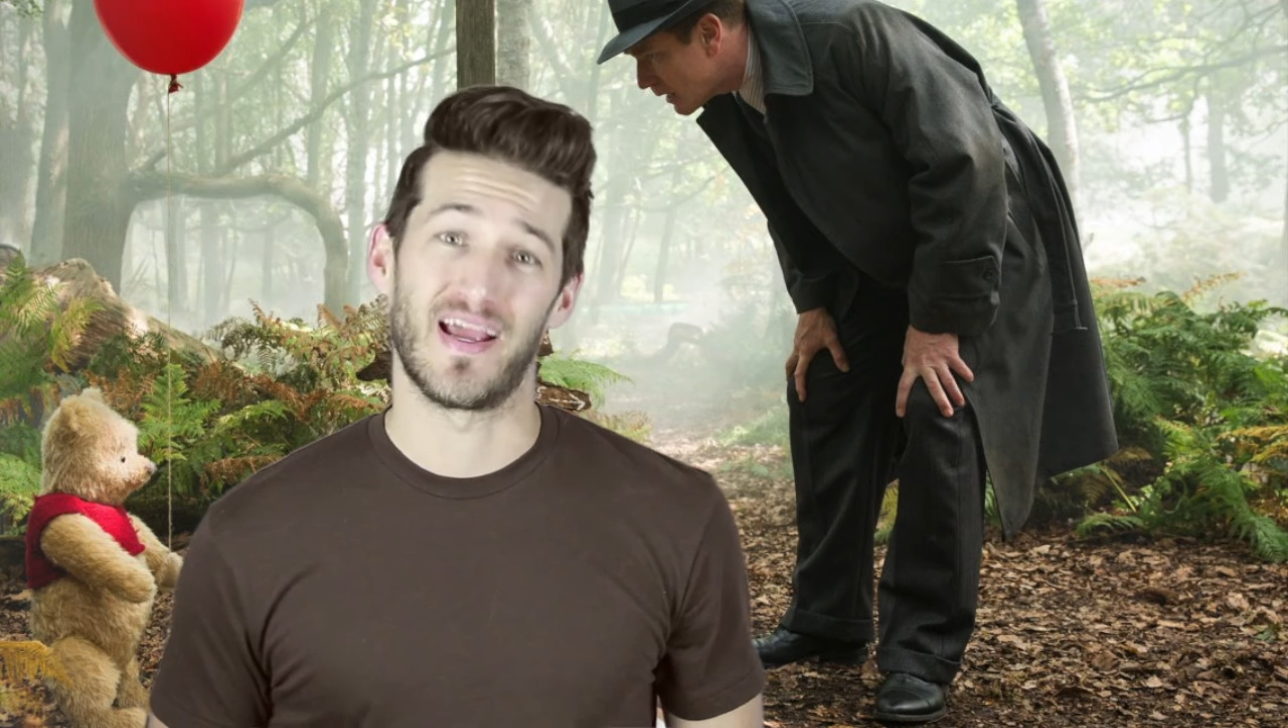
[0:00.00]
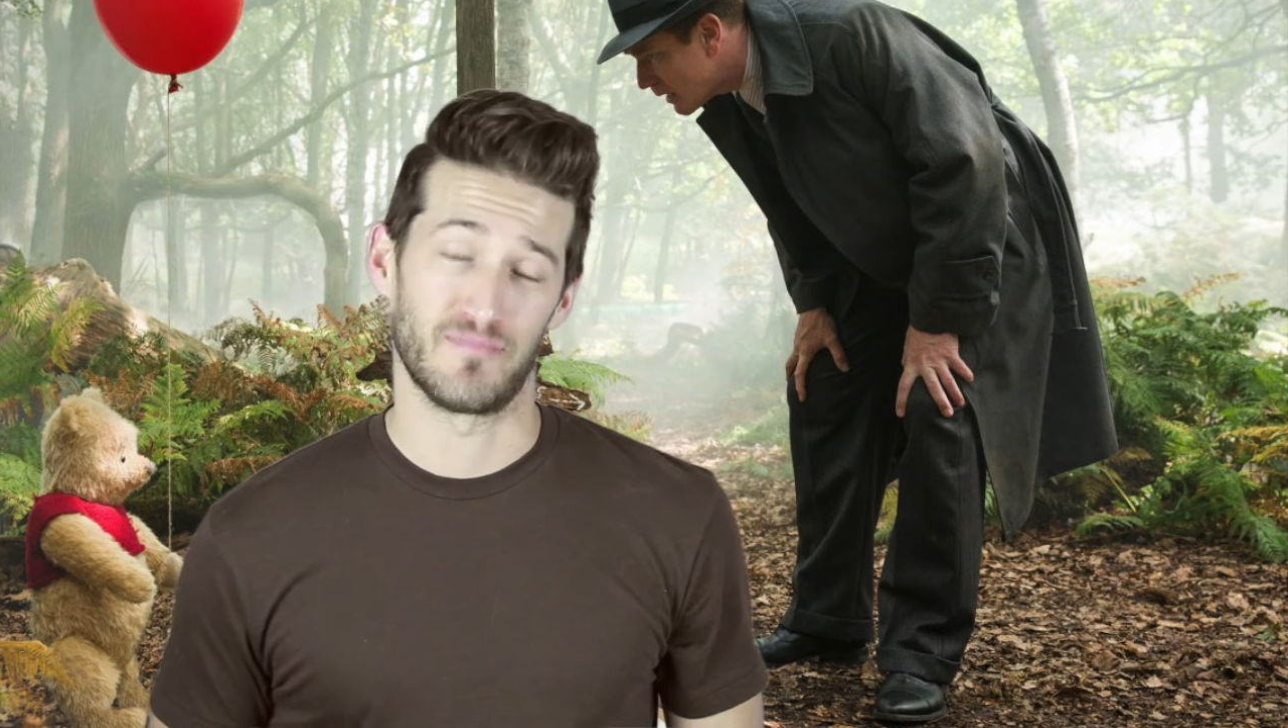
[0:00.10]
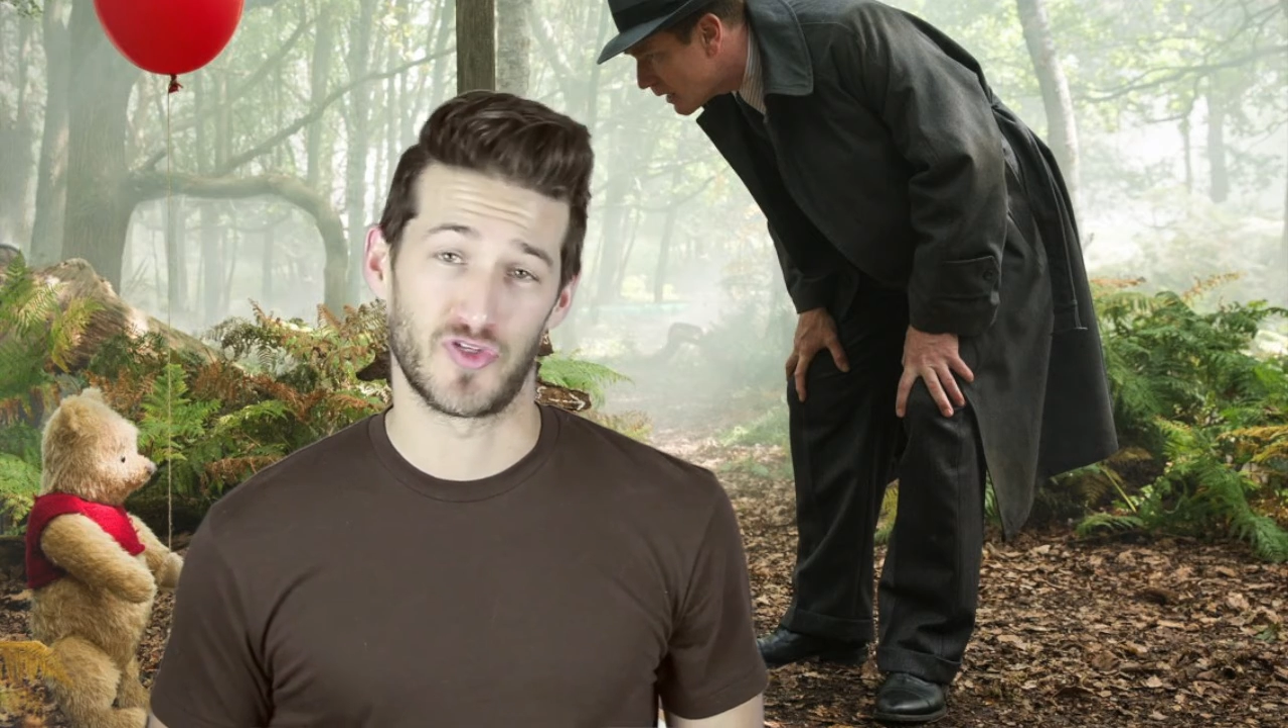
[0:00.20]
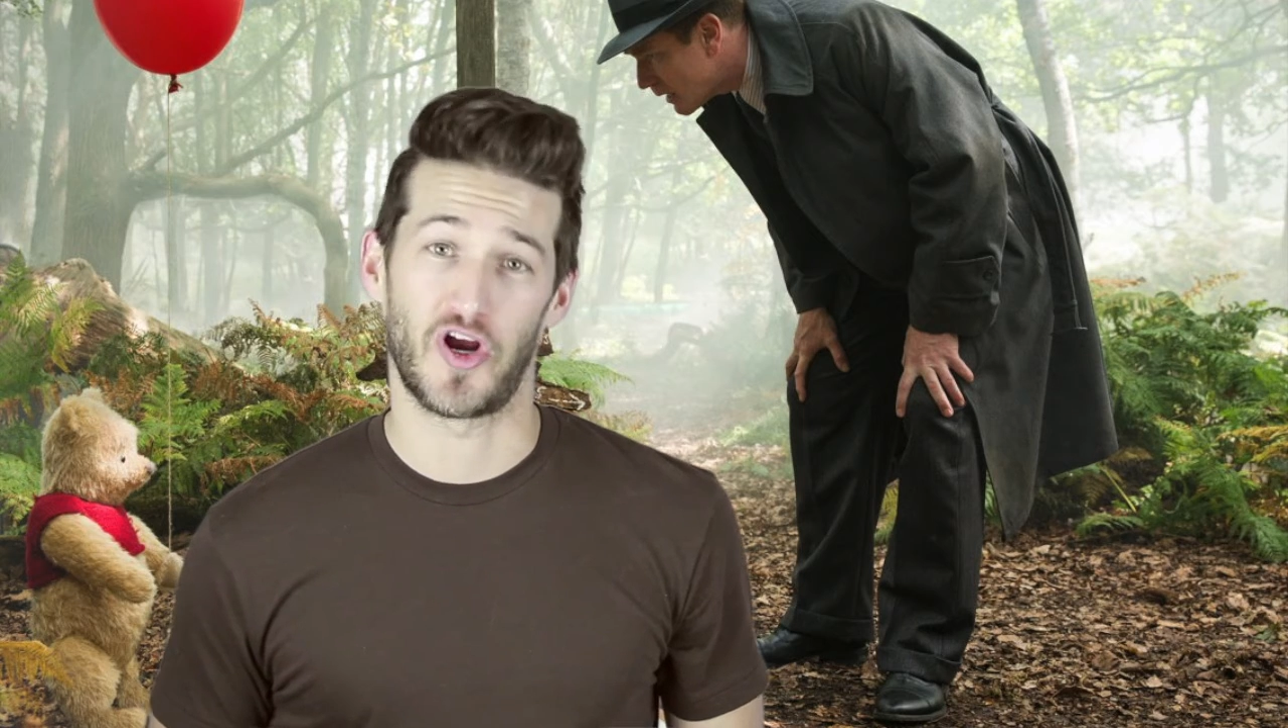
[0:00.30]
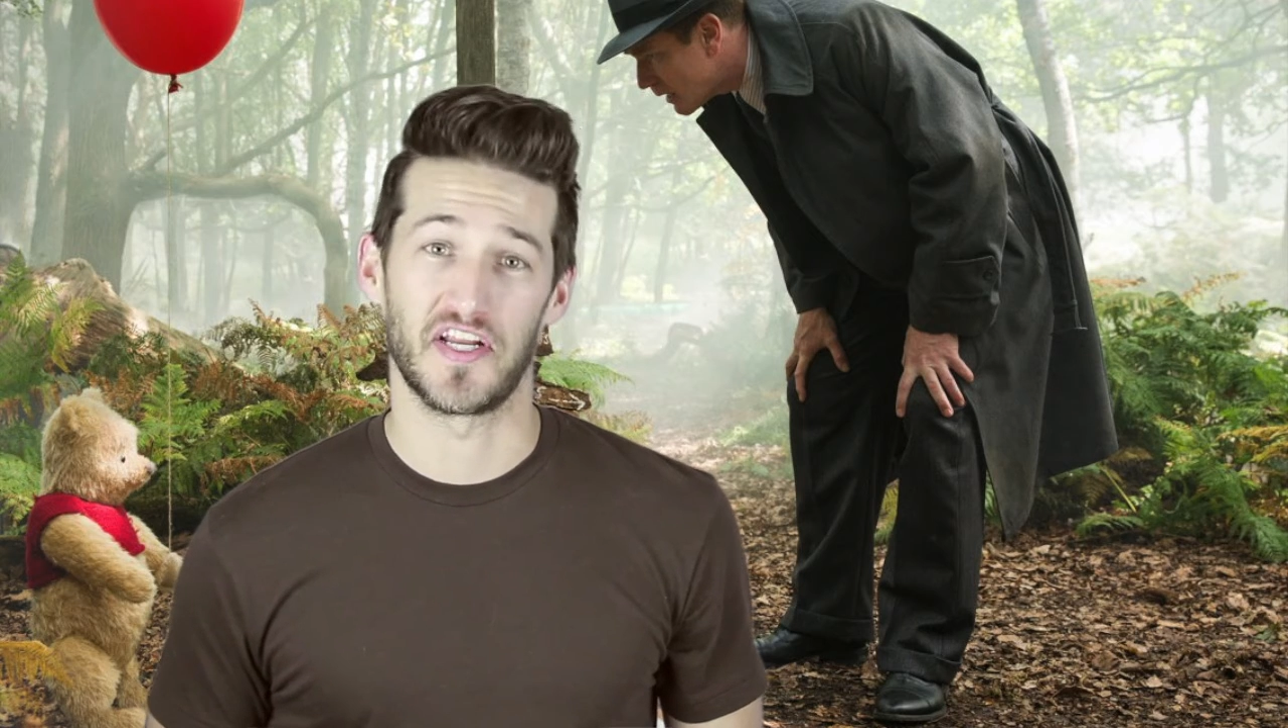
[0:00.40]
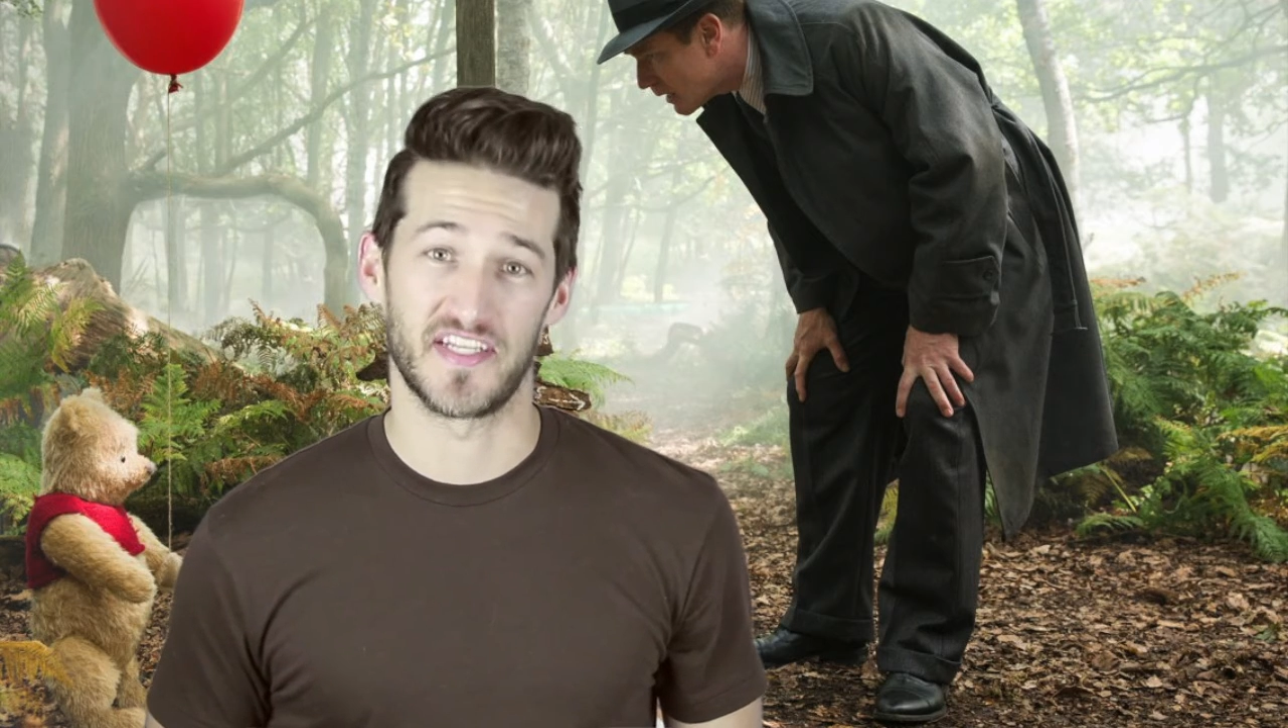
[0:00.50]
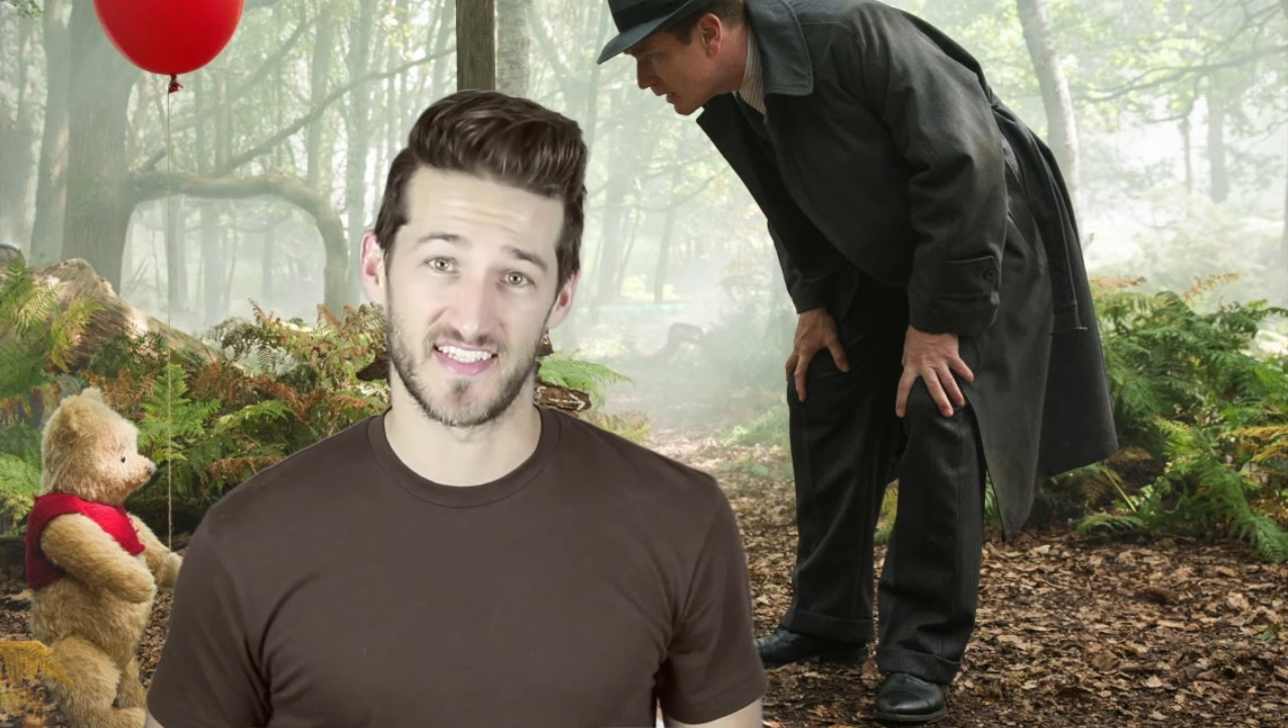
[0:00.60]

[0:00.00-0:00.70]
I'm sorry